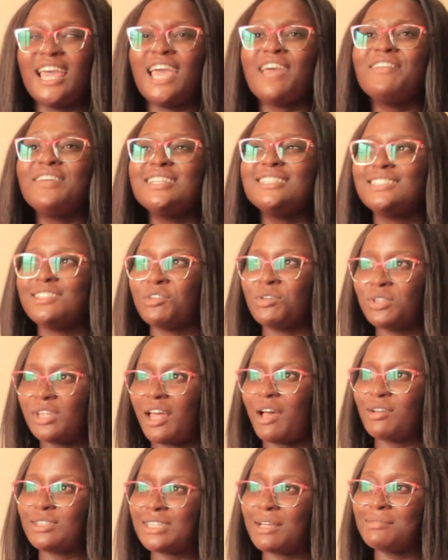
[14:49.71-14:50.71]
Even till
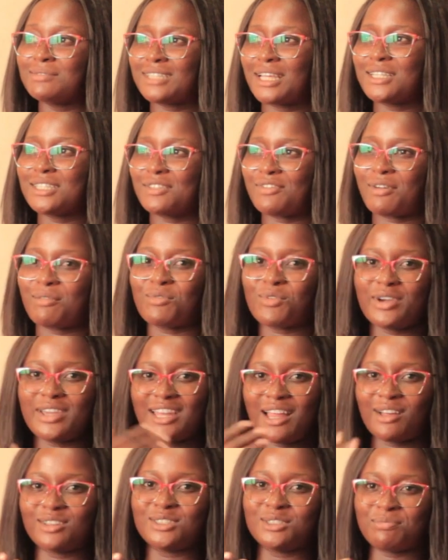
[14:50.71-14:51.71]
now, sometimes if I'm
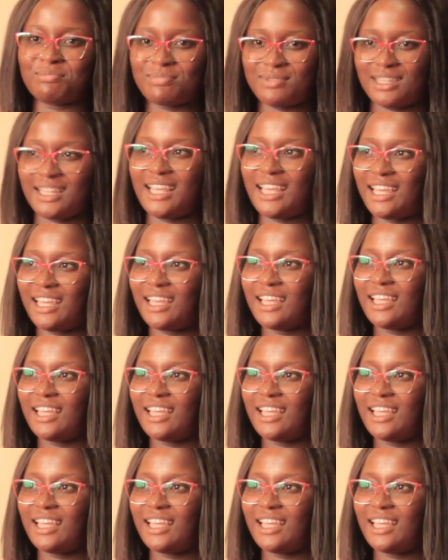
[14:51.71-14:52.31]
going out to play,